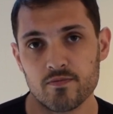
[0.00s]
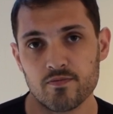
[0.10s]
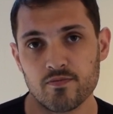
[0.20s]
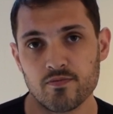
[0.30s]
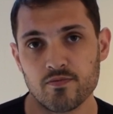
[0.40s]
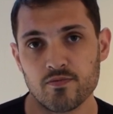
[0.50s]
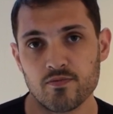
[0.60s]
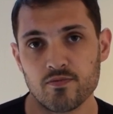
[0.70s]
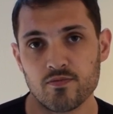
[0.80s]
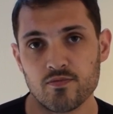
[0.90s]

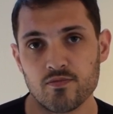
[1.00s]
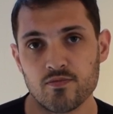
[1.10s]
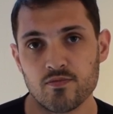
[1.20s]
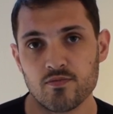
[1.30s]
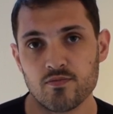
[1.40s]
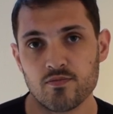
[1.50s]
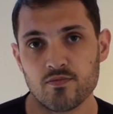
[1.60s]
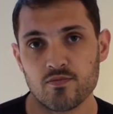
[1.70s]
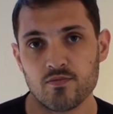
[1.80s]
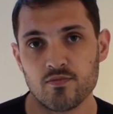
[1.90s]

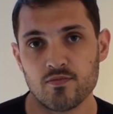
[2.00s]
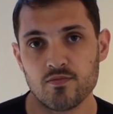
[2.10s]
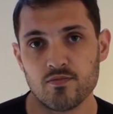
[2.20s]
Nothing is said.